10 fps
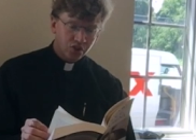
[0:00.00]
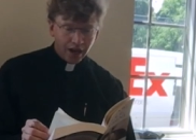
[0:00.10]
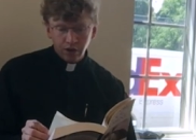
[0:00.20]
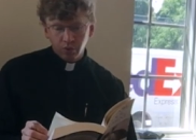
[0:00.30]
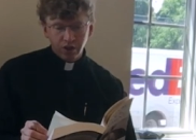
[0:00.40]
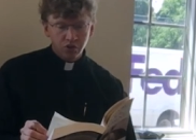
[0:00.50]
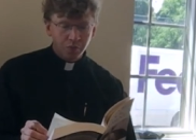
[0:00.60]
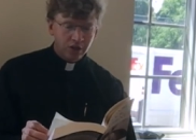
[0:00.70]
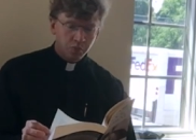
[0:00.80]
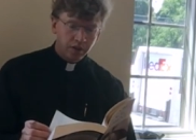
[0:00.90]
sideways
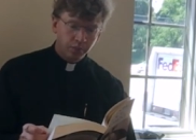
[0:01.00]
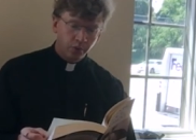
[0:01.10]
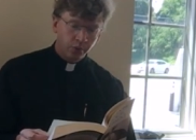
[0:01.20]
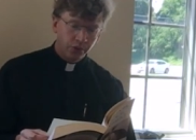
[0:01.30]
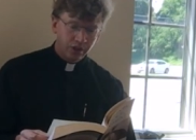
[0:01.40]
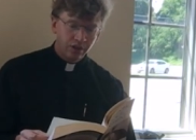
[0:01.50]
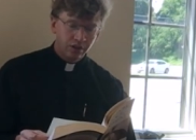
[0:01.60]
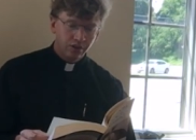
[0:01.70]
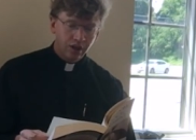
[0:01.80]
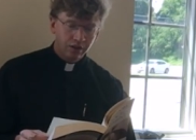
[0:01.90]
makes people
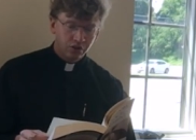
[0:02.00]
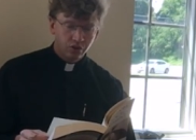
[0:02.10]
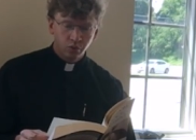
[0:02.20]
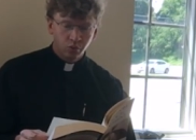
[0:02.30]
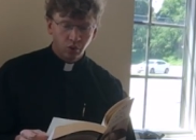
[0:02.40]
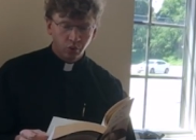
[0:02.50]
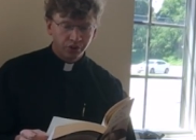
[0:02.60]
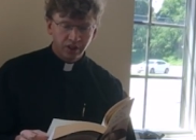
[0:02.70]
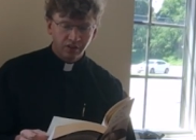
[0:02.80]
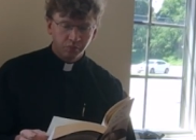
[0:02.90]
think that you
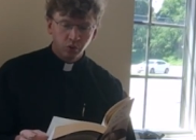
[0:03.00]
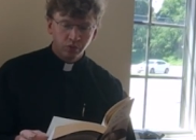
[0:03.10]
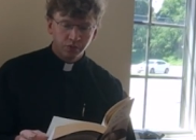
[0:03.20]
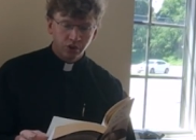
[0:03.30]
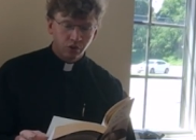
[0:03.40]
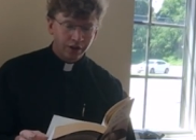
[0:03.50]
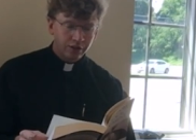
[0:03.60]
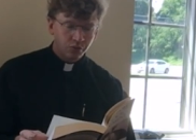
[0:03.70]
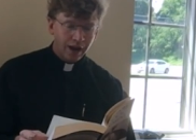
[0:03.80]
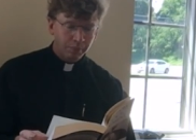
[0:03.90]
only have moved to
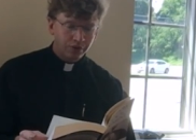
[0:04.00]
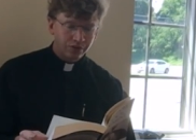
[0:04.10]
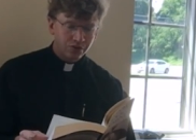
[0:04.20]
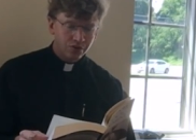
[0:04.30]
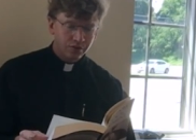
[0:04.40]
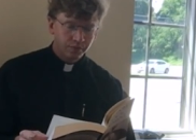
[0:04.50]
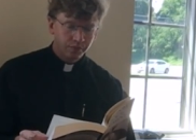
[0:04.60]
Grand Rapids.